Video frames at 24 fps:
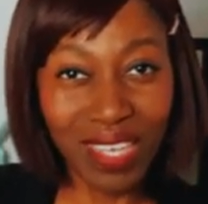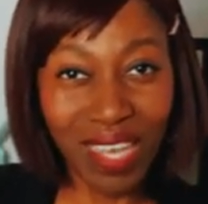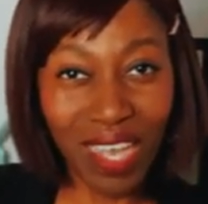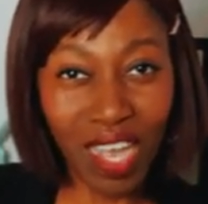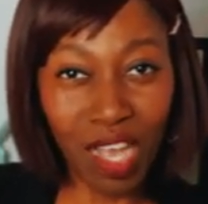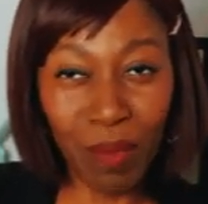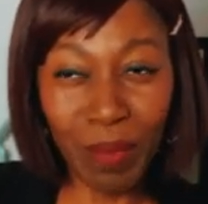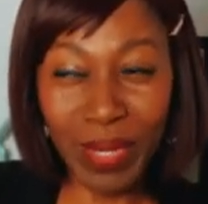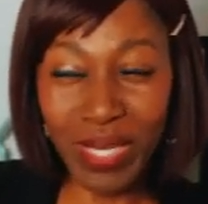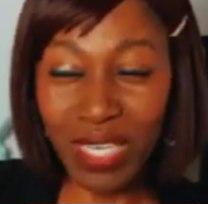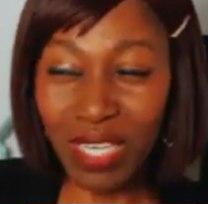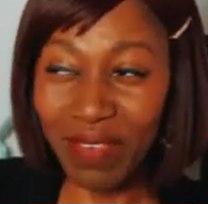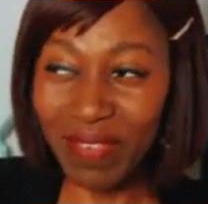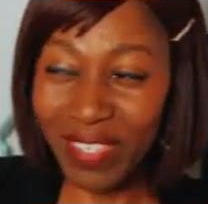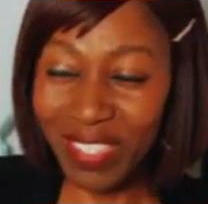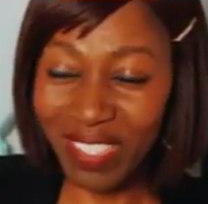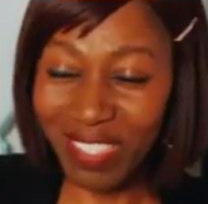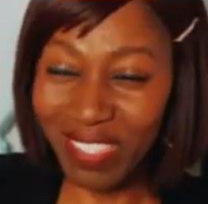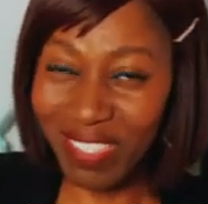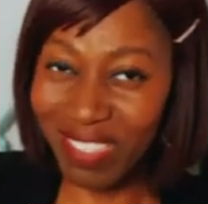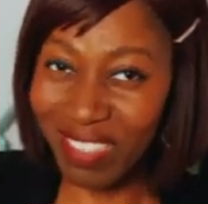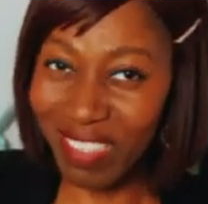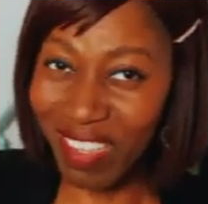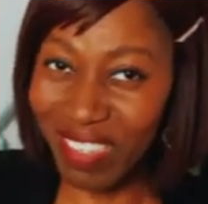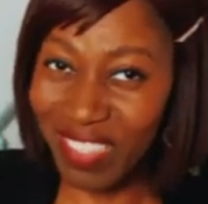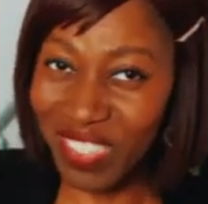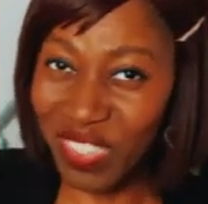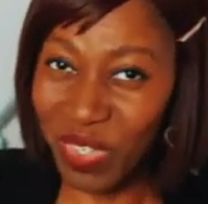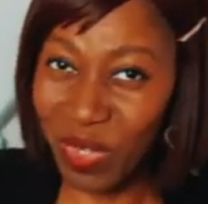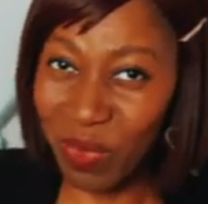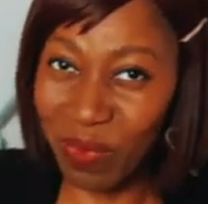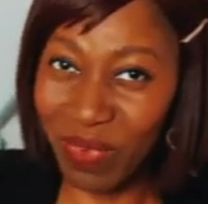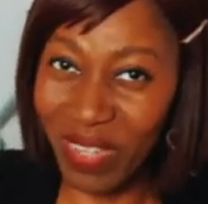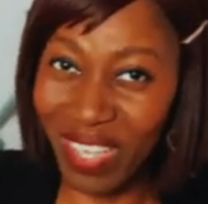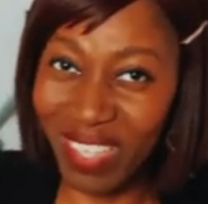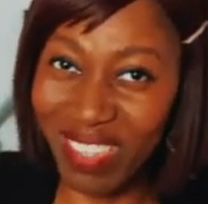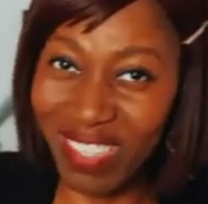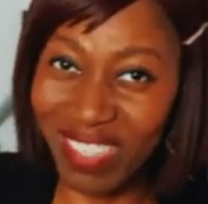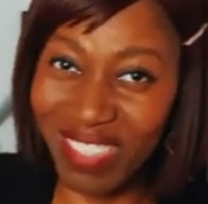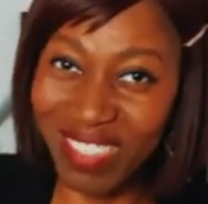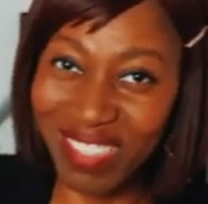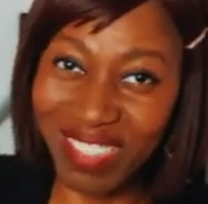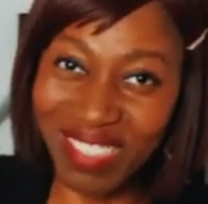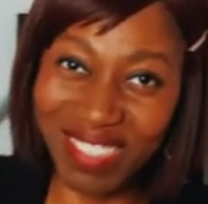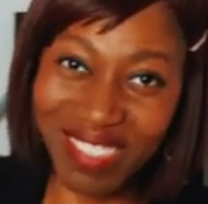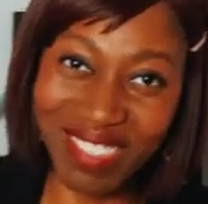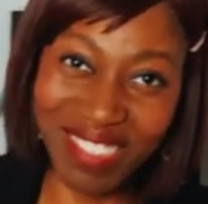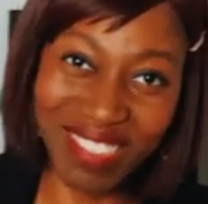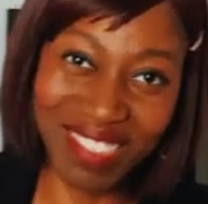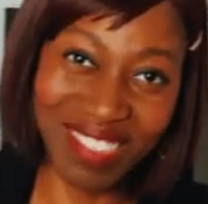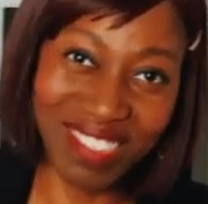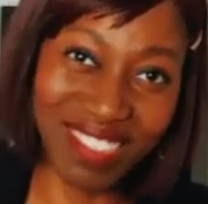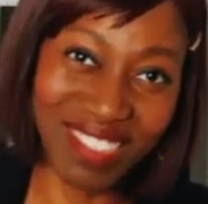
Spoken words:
How many of us started off like this?